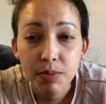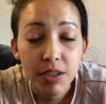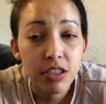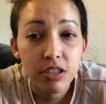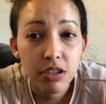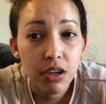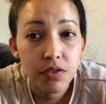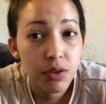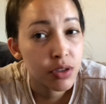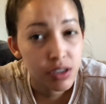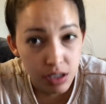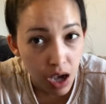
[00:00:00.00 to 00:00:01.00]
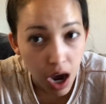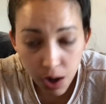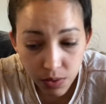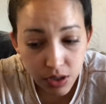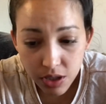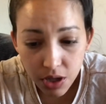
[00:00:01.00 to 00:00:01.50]
spicy stuff since I
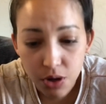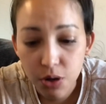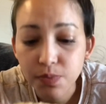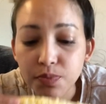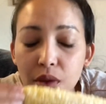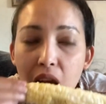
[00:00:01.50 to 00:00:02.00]
was little.